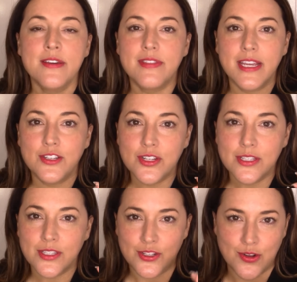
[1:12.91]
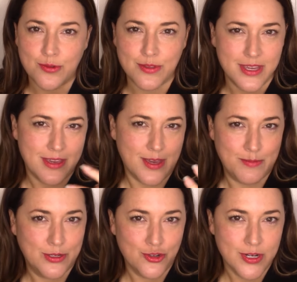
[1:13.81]
they just know the
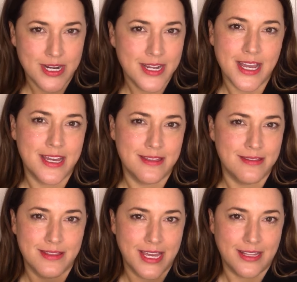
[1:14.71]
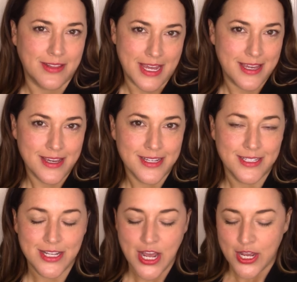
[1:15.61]
imagery and they like it.